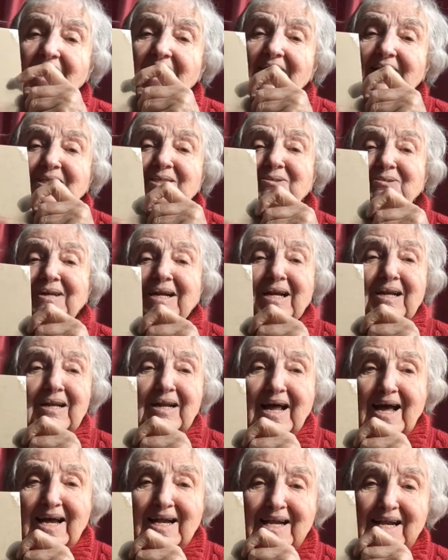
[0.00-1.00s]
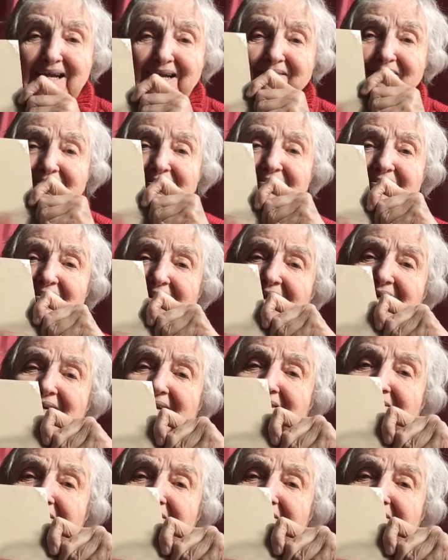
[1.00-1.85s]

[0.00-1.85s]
is reclining very